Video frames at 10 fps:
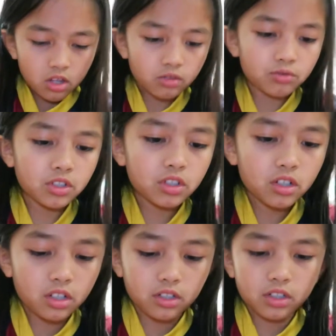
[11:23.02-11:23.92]
I'm just
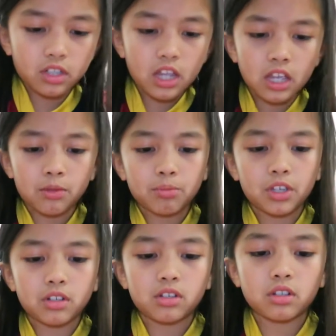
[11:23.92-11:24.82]
gonna tape
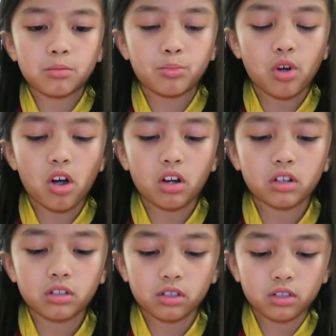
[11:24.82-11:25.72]
it to the
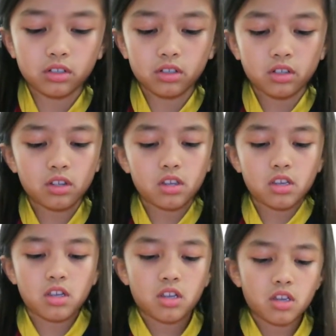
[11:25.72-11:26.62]
box.
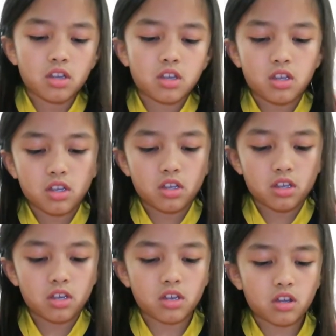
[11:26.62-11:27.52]

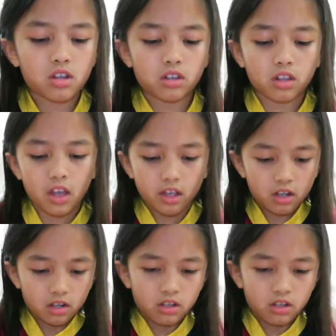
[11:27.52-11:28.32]
Because, like,